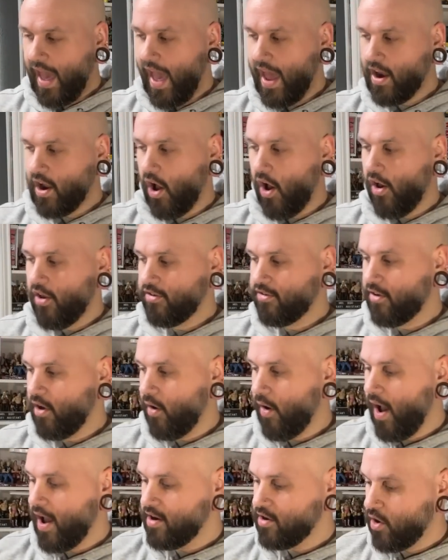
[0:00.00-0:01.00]
And
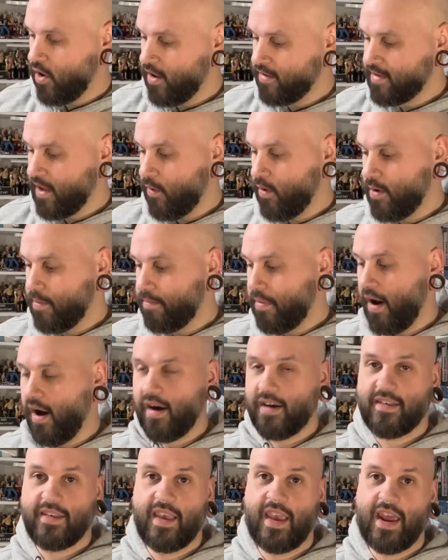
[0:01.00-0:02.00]
also I noticed that when
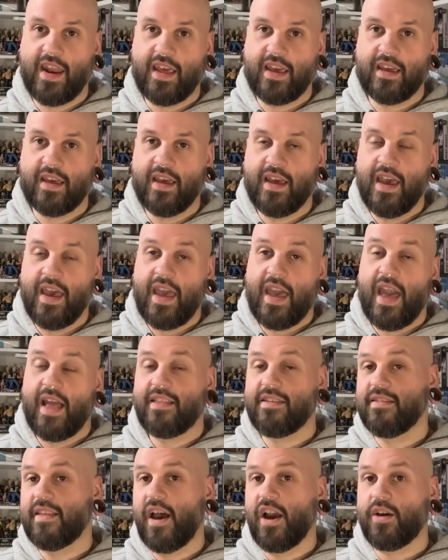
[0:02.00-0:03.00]
pucks hit it,
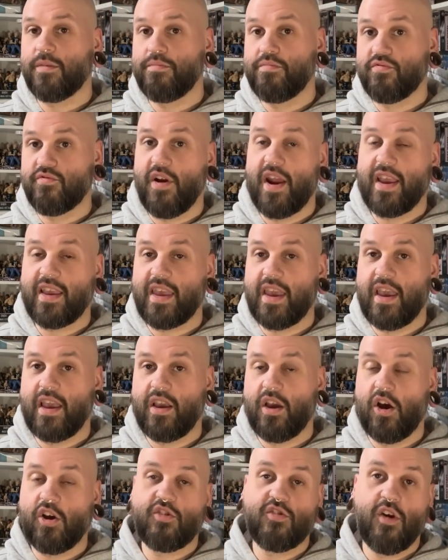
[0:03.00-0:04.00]
it's not
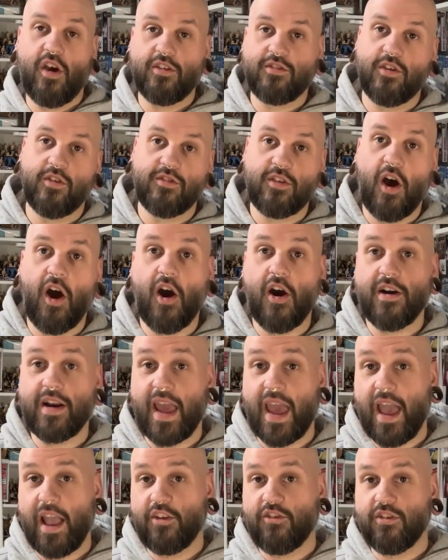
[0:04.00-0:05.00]
breaking across those
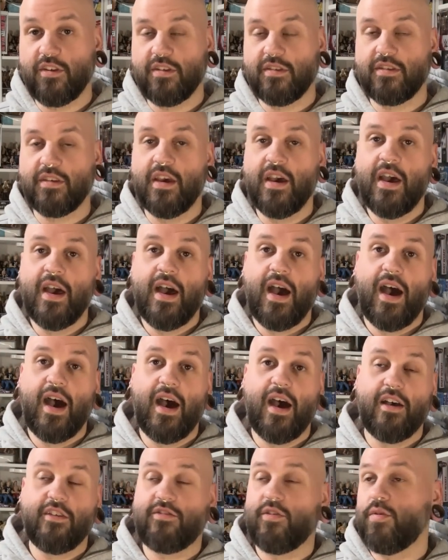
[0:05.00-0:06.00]
hard edges.
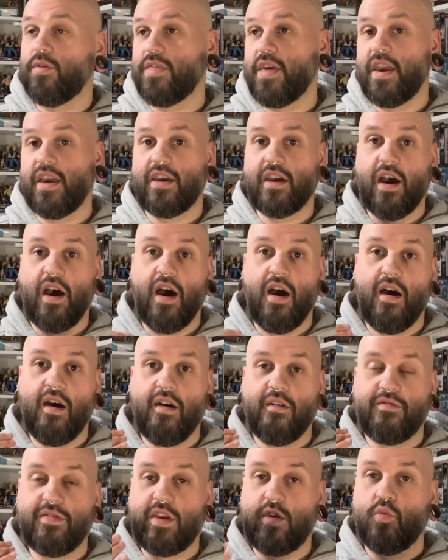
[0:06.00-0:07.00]
So think
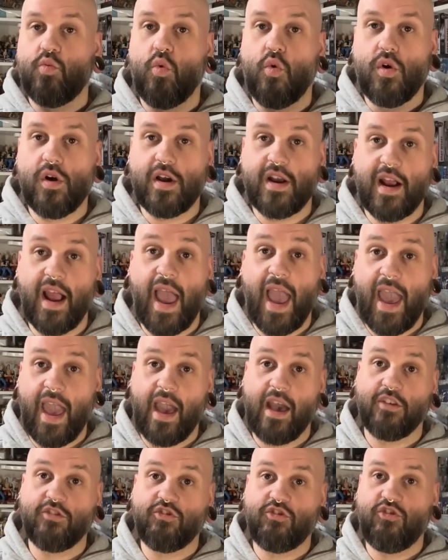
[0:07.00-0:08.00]
of the Warrior
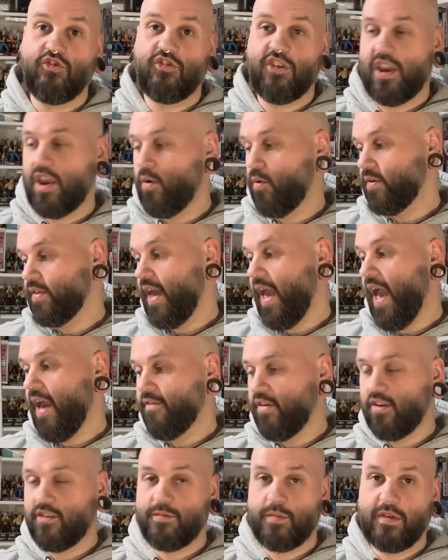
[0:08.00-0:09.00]
ASG, where they
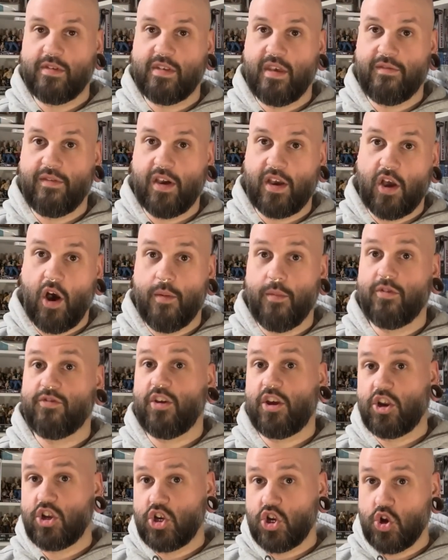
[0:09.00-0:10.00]
have a specific, almost
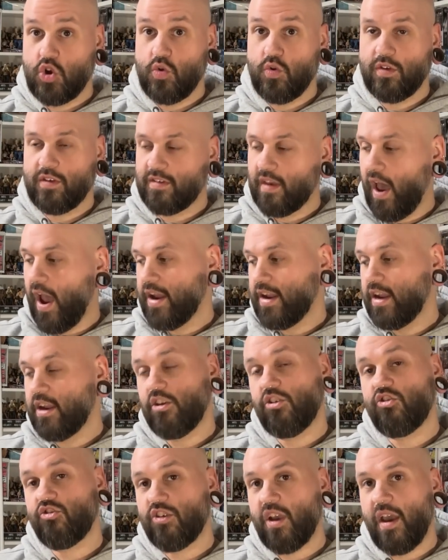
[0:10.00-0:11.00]
like
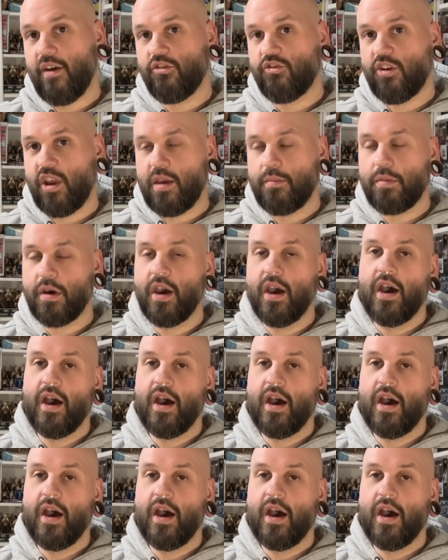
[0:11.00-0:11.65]
two-sided shaft shape.